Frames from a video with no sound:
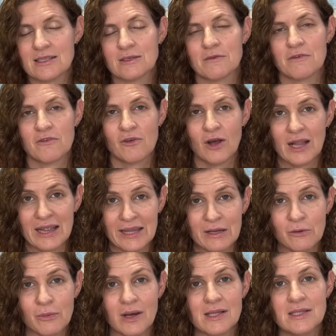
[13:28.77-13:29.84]
So if you've got little
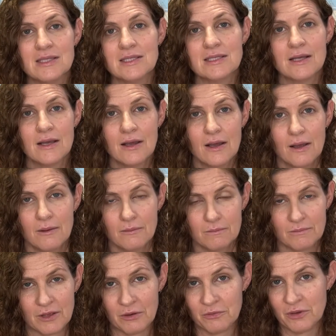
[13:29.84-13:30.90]
ones,
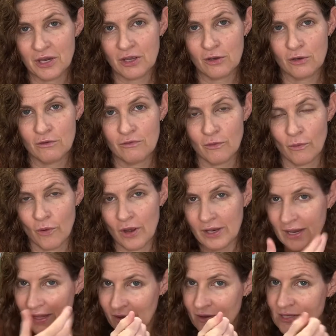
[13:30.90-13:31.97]
they're really good for
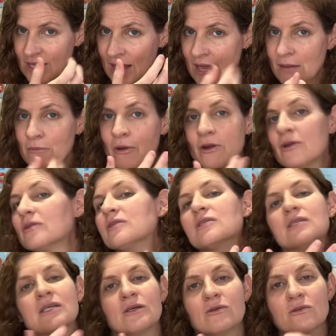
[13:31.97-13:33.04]
working those hand motor
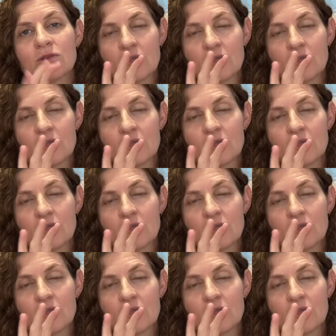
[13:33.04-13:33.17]
skills,